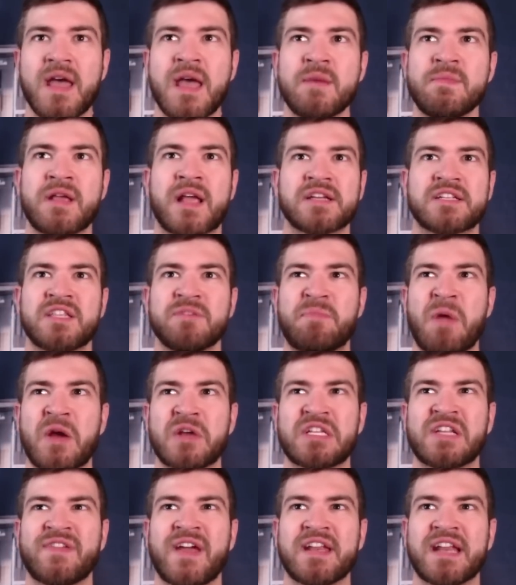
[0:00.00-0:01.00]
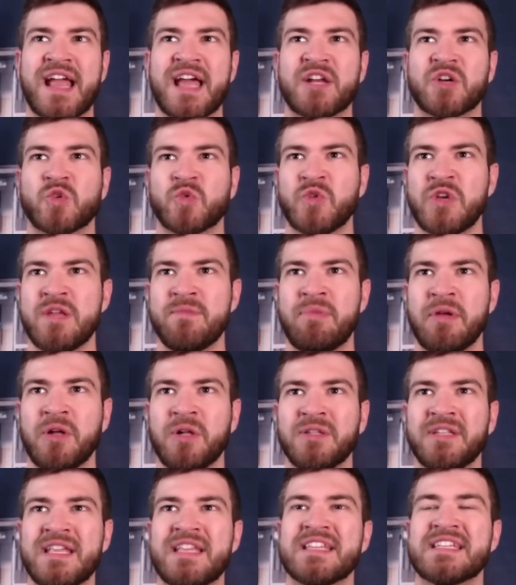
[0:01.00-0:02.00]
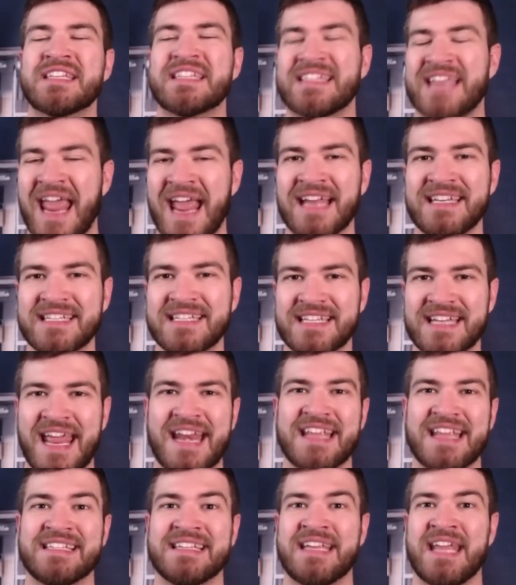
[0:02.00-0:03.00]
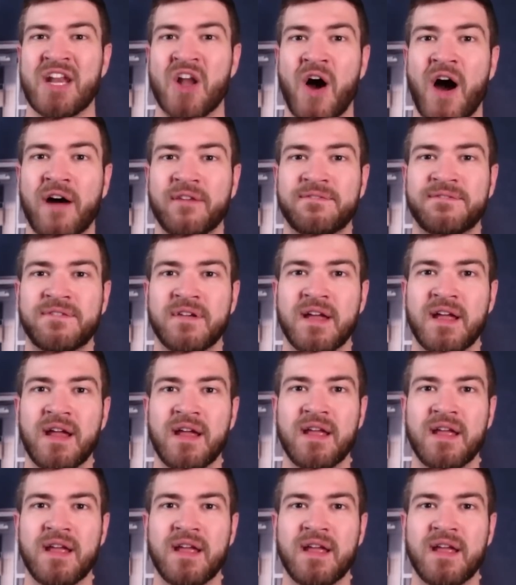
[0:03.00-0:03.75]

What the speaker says: because the Bears have had to kind of rebuild his stance and his get off,